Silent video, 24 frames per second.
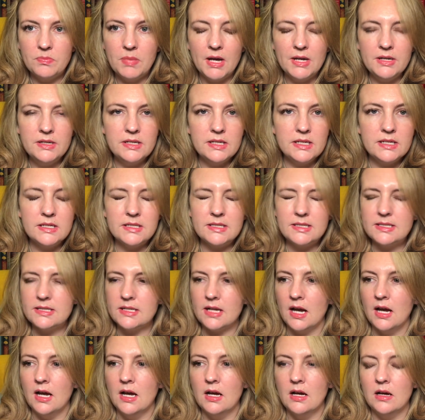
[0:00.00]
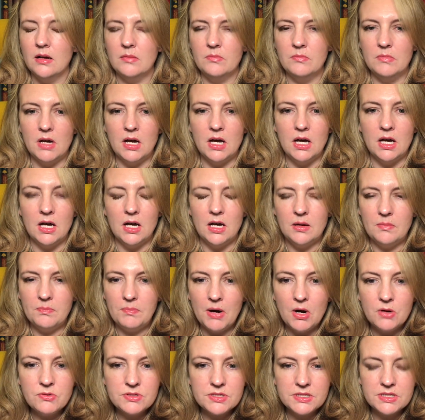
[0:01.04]
pundits,
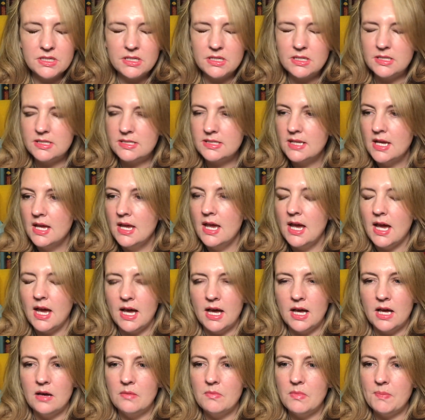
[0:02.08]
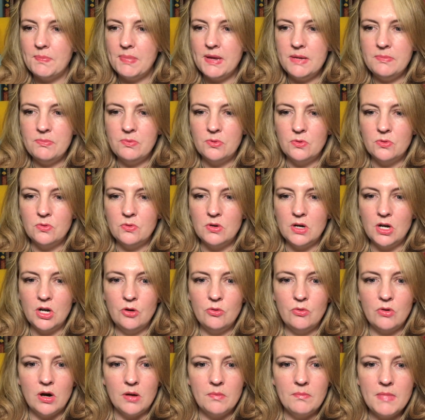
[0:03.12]
pollsters, people
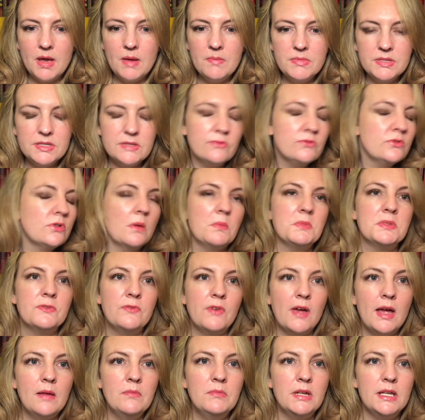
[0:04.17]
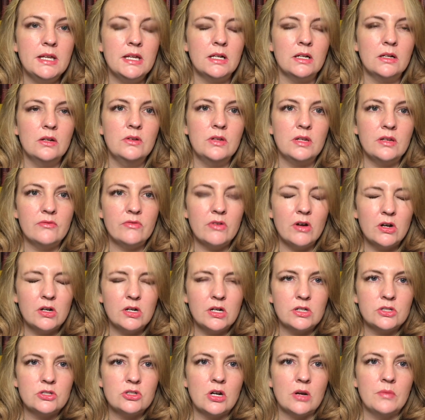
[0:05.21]
who are members of Trump's family, including
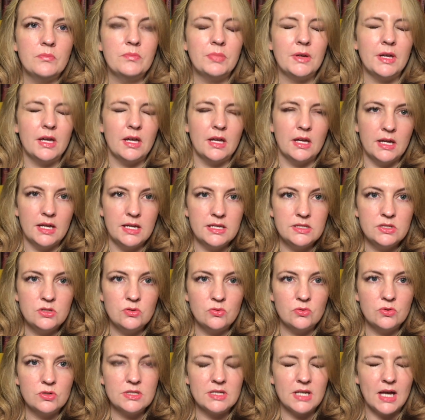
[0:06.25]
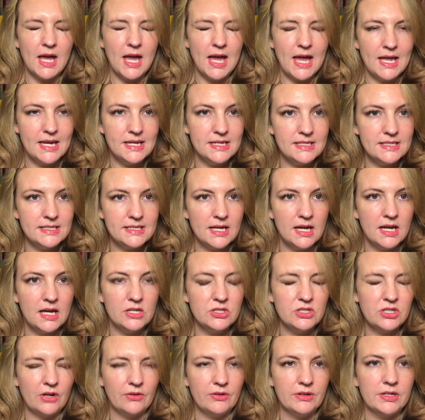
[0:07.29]
Ivanka Trump, his daughter, and
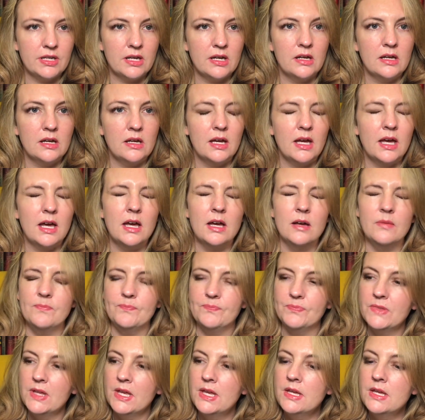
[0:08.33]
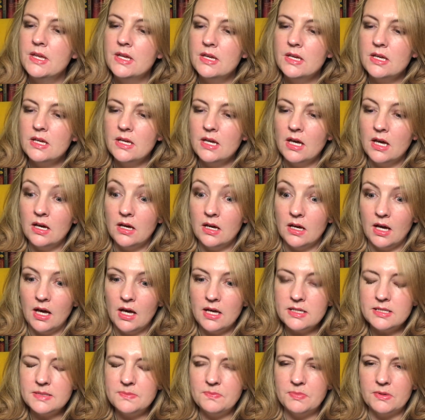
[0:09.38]
Jared, her
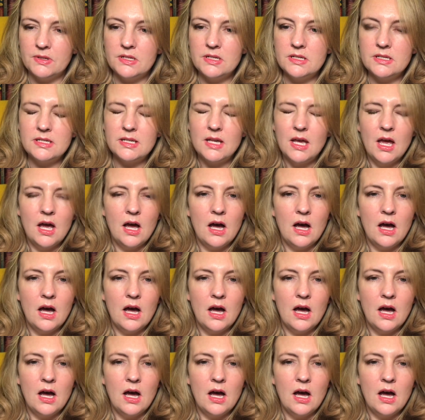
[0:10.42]
husband,